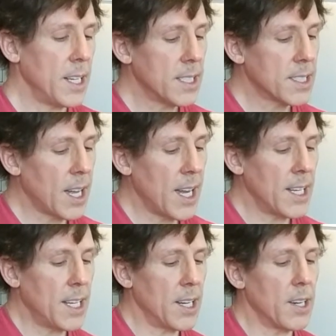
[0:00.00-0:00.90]

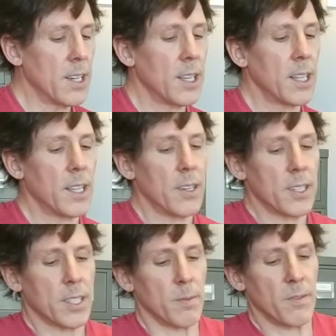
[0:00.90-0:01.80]
inside here,
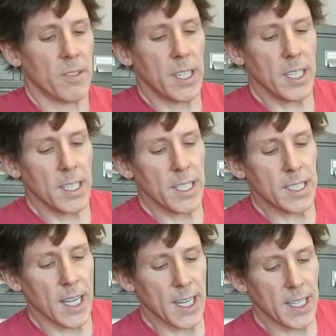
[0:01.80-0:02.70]
there's some really
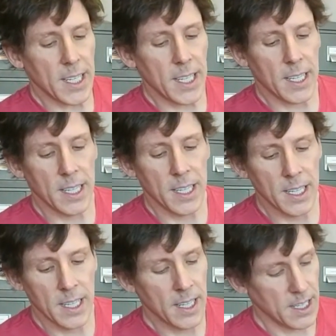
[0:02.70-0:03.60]
tiny
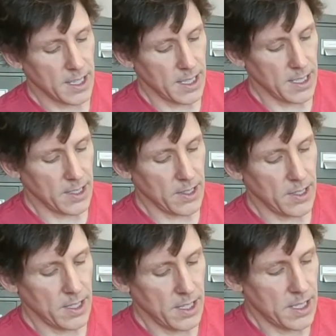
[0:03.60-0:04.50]

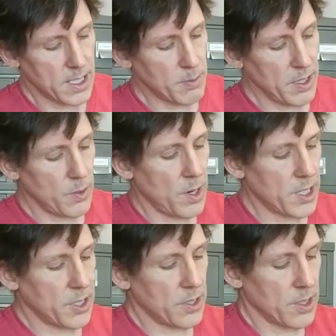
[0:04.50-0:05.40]
little split
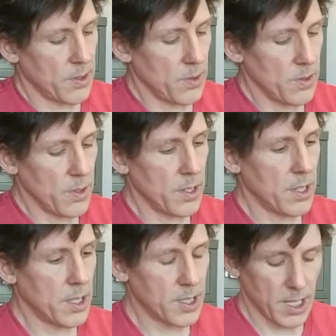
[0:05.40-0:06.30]
washers. Hold,
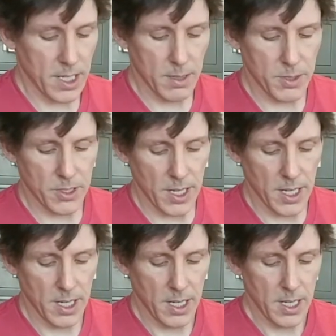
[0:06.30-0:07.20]
stand up straight.
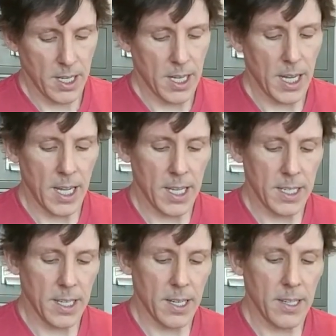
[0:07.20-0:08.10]

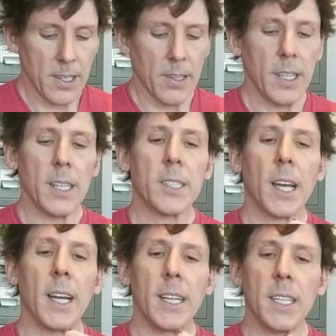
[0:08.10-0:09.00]
And they're little
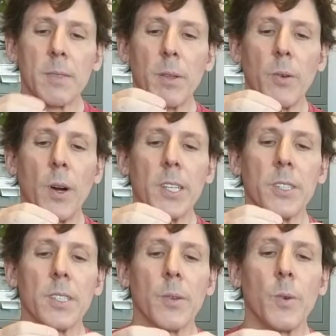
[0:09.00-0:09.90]
tiny split
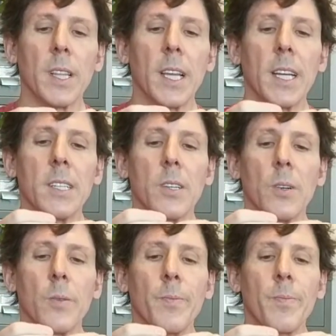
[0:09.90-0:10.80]
washers, and what they
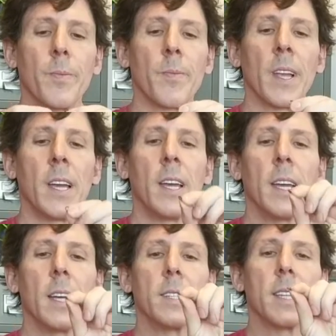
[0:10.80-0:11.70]
do
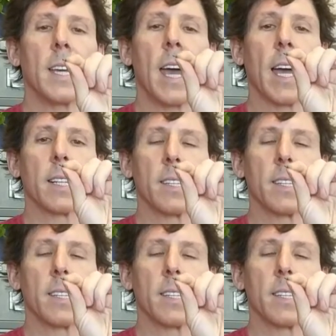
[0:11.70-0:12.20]
is they act